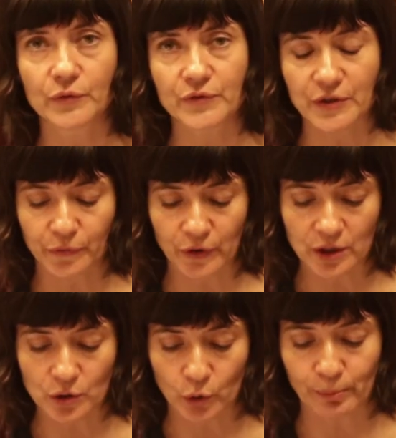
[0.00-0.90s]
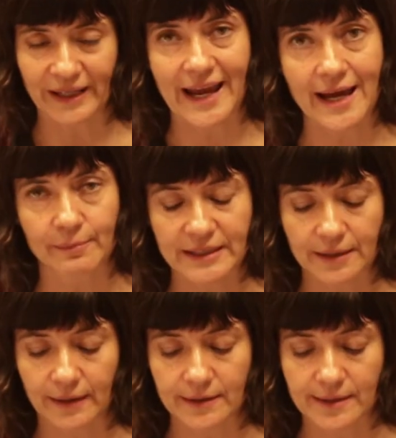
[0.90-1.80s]
of different urban
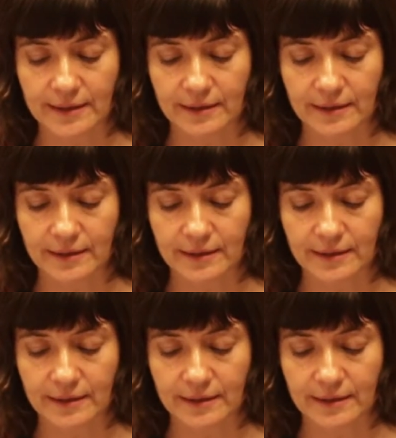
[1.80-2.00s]
habitats.